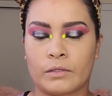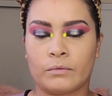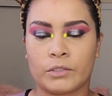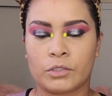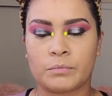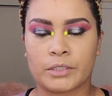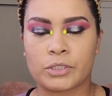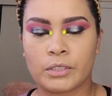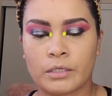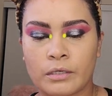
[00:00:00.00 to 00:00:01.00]
Over to my
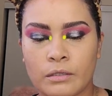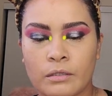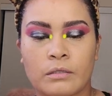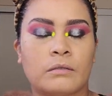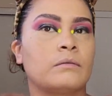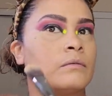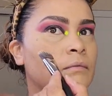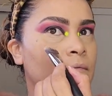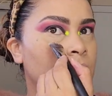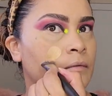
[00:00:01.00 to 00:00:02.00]
chin,
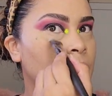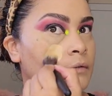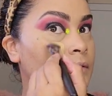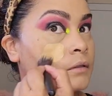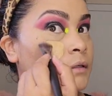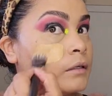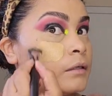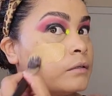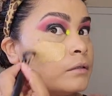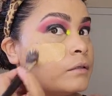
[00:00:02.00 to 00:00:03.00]
and again
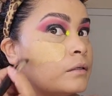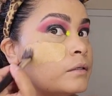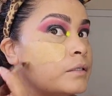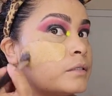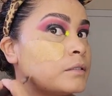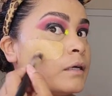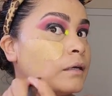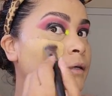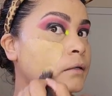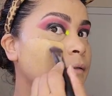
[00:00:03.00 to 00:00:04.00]
on the other
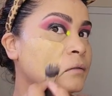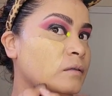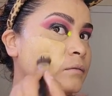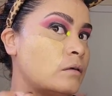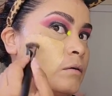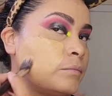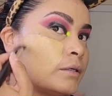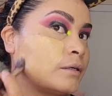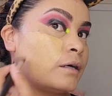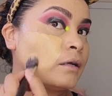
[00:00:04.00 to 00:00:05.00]
side. Oh my
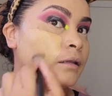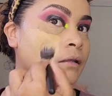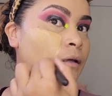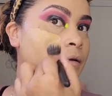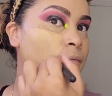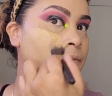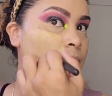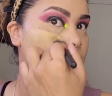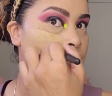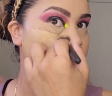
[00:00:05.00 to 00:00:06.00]
god, I love
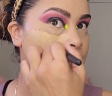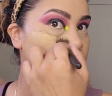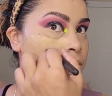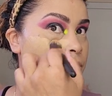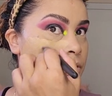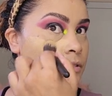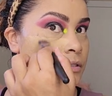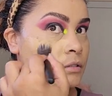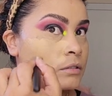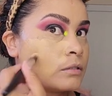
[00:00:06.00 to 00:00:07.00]
this brush.
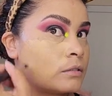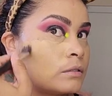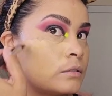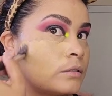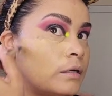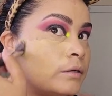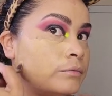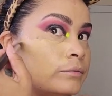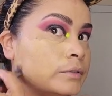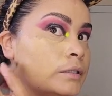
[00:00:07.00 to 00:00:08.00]
I
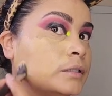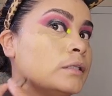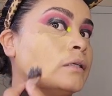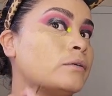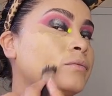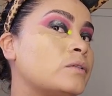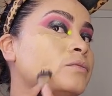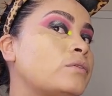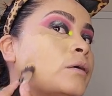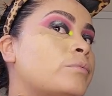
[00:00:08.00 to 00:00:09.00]
really love this
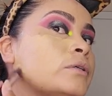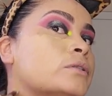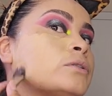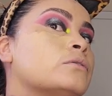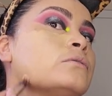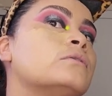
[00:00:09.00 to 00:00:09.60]
flat brush.